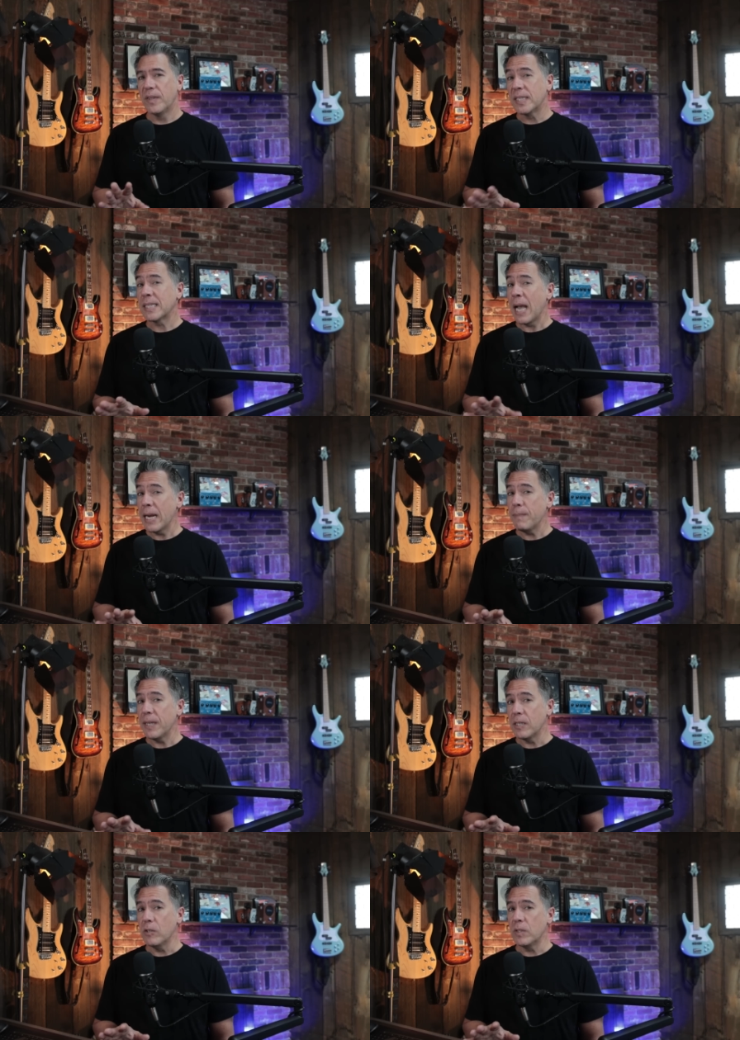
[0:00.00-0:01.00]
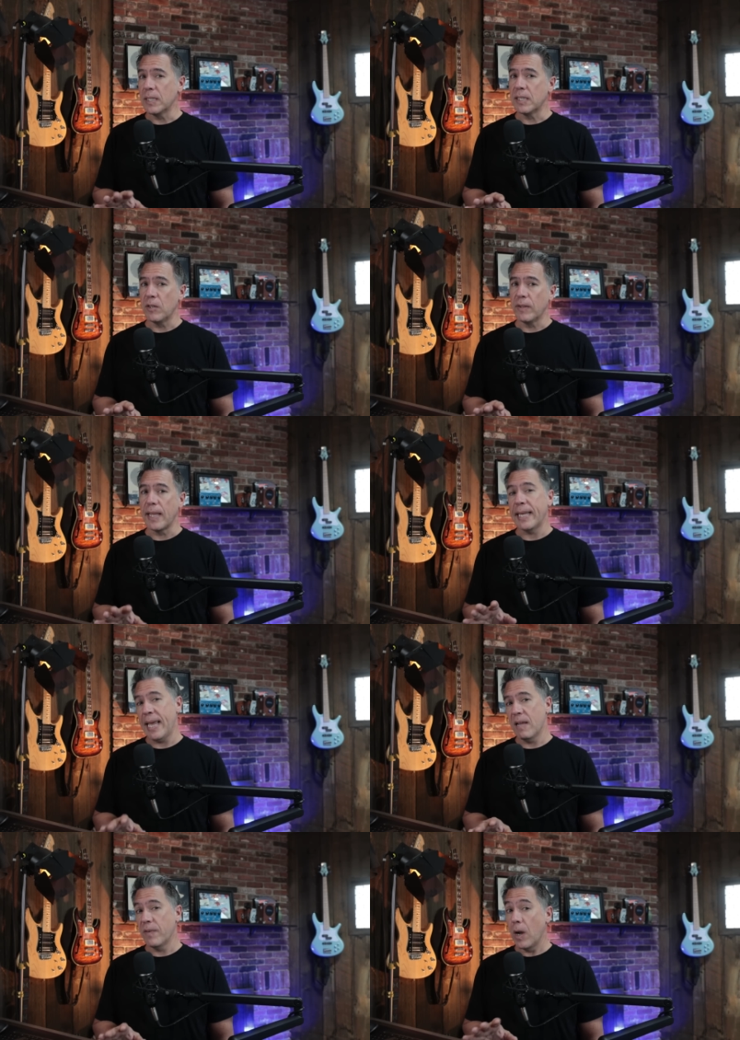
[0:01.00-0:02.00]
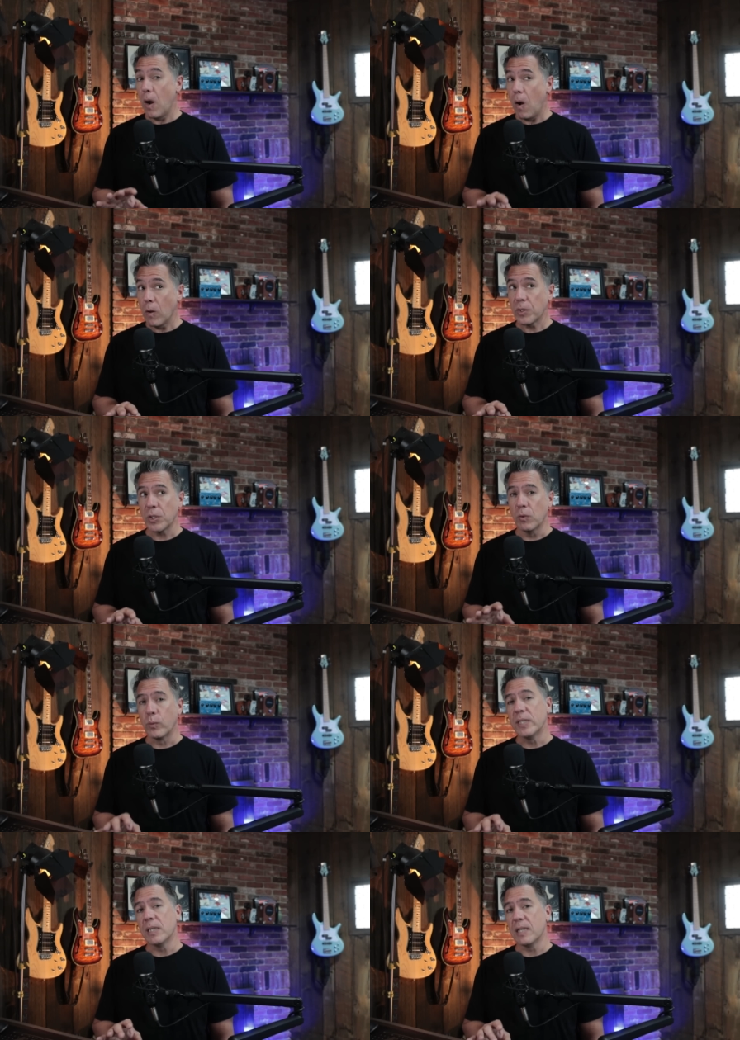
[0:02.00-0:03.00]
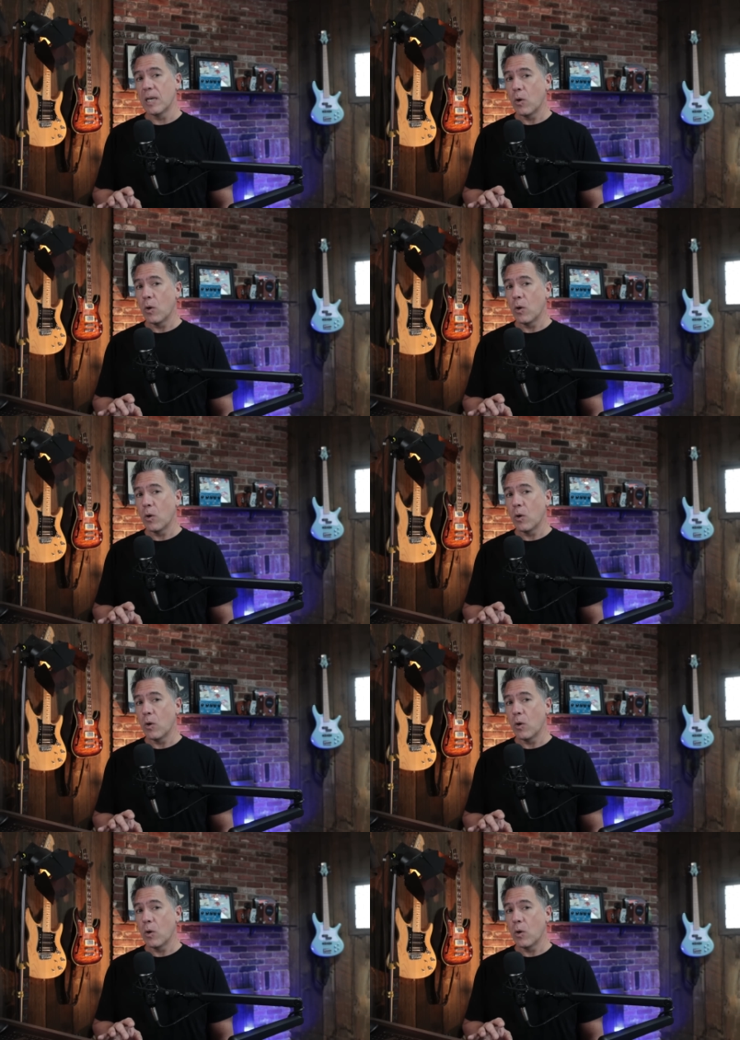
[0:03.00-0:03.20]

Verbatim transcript: This is kind of big news considering that Canva also recently